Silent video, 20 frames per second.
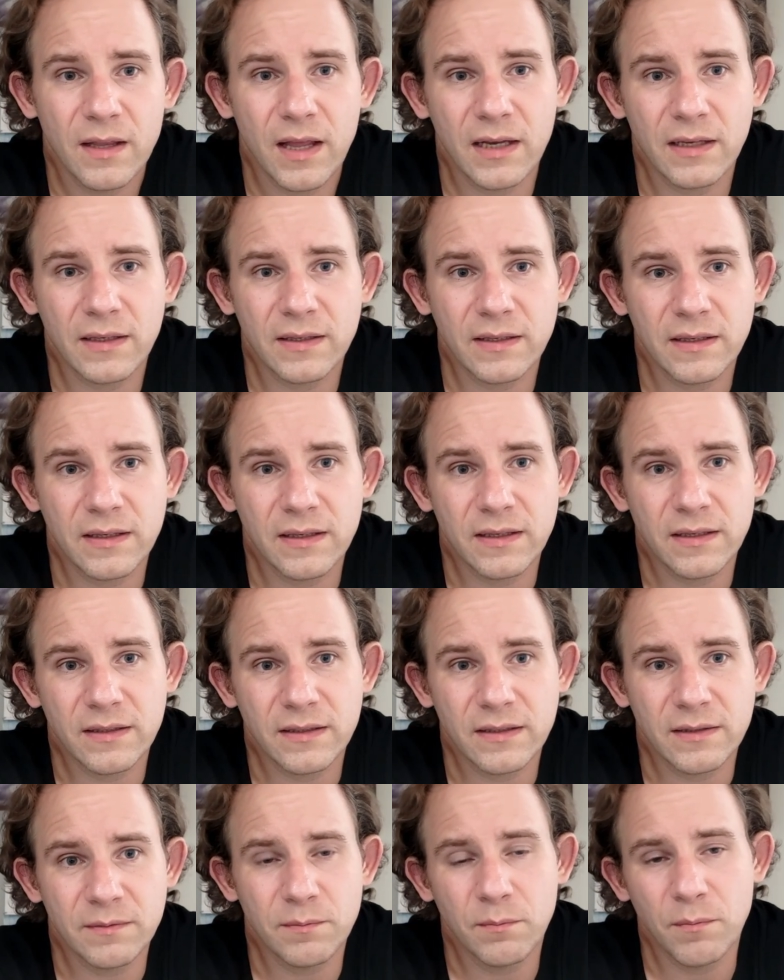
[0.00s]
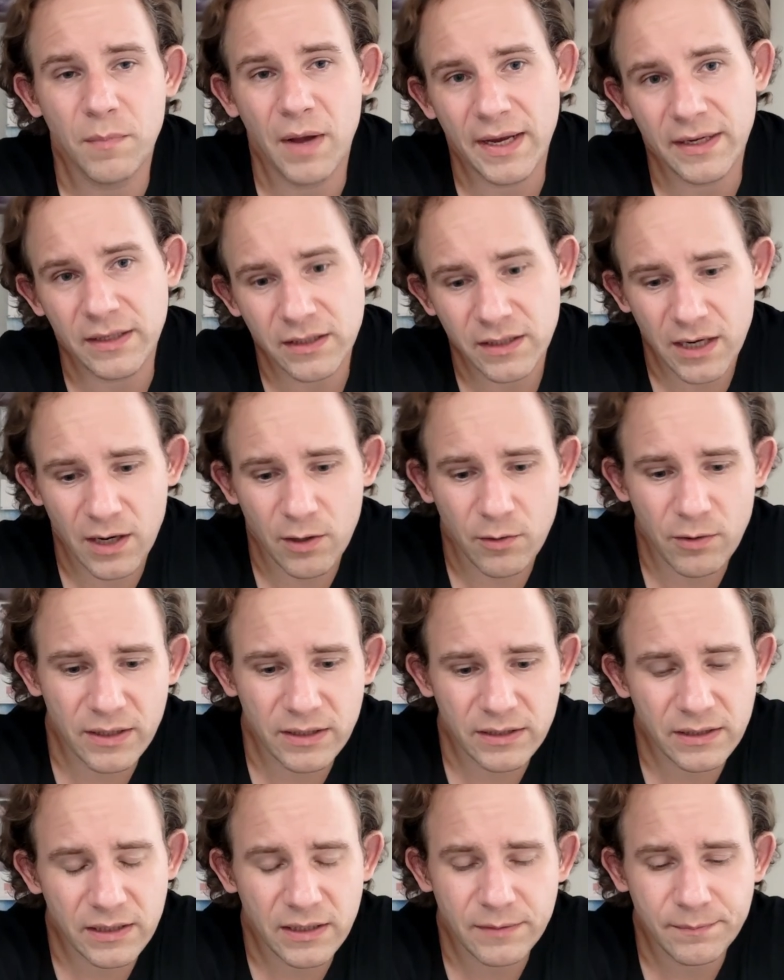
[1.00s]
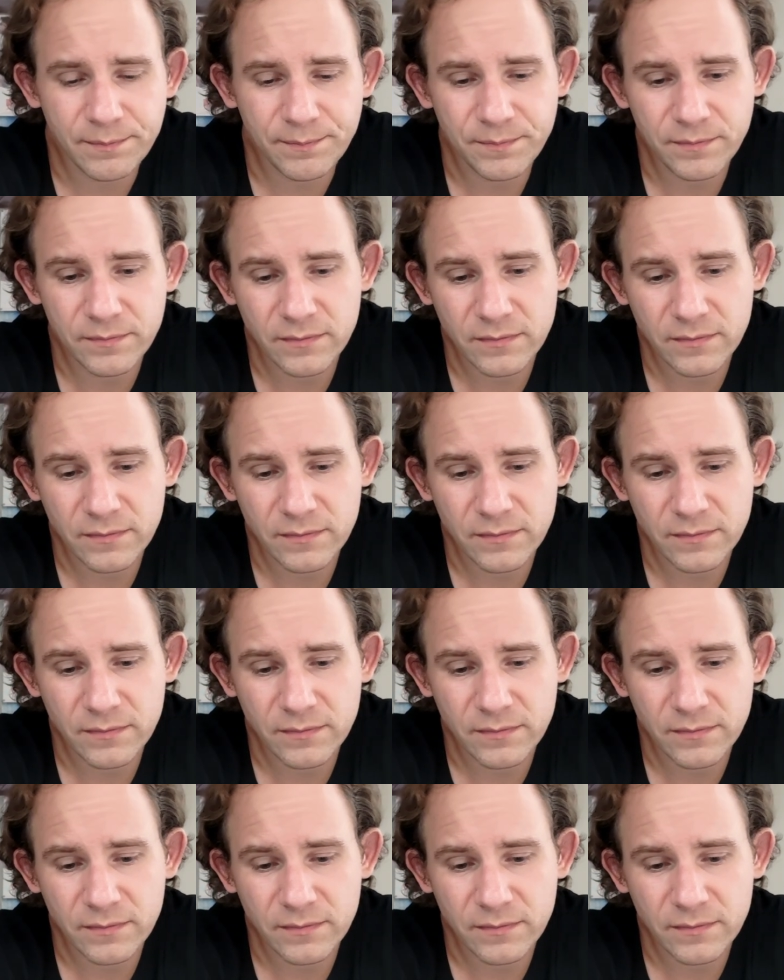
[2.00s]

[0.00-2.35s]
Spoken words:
like the main character,